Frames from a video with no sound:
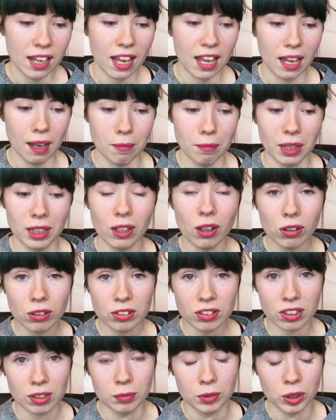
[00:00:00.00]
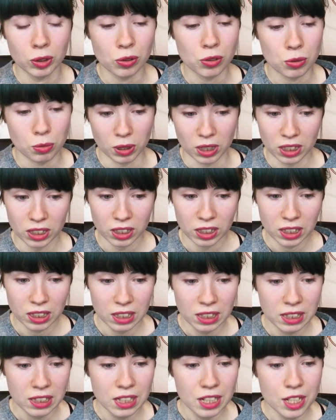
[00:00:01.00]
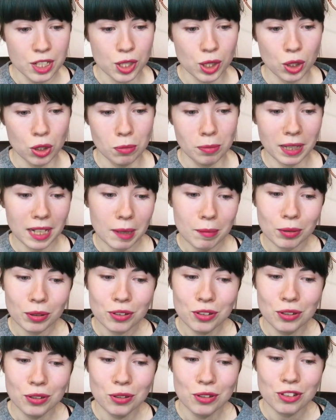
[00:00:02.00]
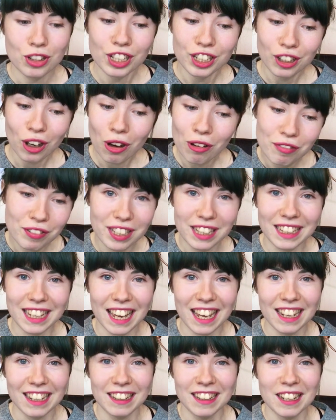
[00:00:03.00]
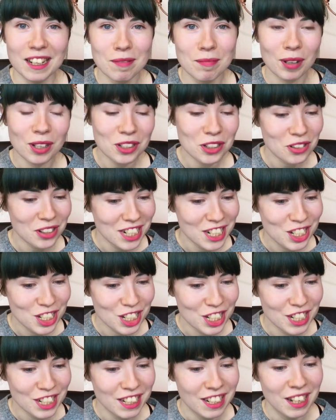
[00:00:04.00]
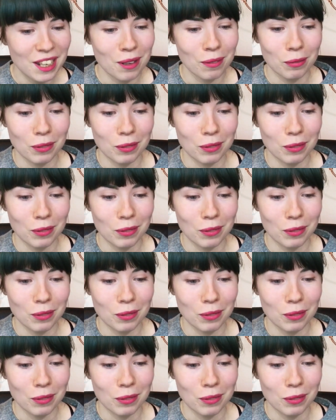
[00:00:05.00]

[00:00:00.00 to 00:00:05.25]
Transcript: My long-term goals were to be able to drink coffee again in moderation